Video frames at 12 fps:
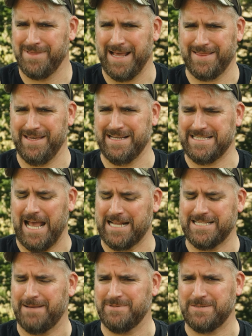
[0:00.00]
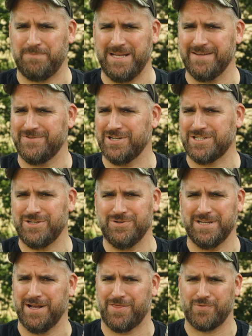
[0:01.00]
like the exact same speed of just
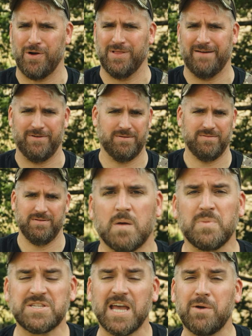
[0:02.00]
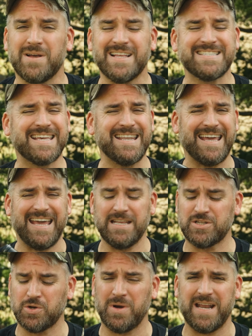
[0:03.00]
using a throw lever. But tell you what, let's get
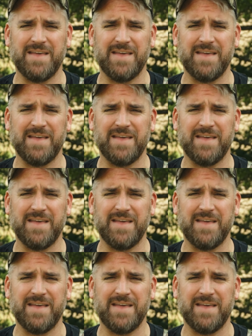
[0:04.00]
into it